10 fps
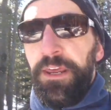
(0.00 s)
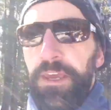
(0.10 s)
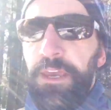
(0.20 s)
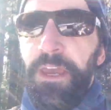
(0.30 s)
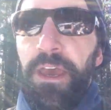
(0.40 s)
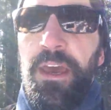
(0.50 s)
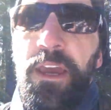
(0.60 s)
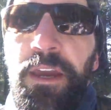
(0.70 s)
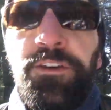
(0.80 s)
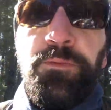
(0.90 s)

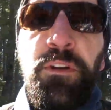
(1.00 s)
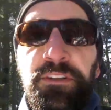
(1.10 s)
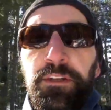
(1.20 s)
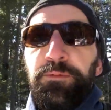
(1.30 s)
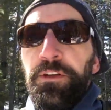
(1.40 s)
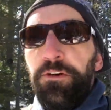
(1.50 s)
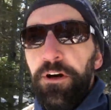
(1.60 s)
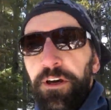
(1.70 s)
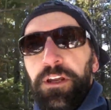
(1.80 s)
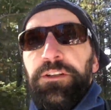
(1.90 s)
It was pretty steep too.
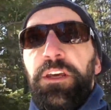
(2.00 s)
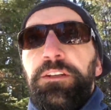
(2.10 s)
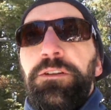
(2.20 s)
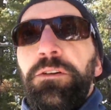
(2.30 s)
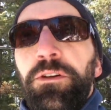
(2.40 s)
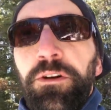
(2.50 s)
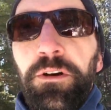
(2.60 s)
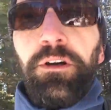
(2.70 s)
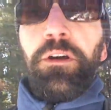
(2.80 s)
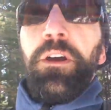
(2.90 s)
I just had to do a little
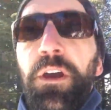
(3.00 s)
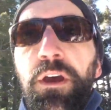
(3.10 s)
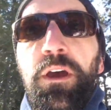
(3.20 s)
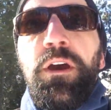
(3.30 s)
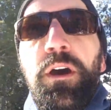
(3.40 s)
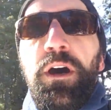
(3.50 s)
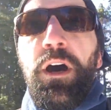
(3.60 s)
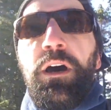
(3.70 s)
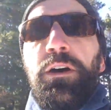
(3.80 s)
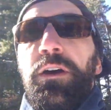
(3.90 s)

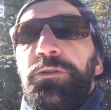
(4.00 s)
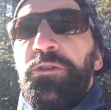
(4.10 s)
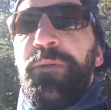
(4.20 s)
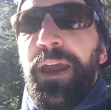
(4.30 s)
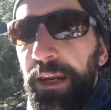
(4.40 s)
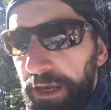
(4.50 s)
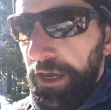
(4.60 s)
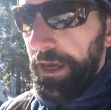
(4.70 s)
switchbacking.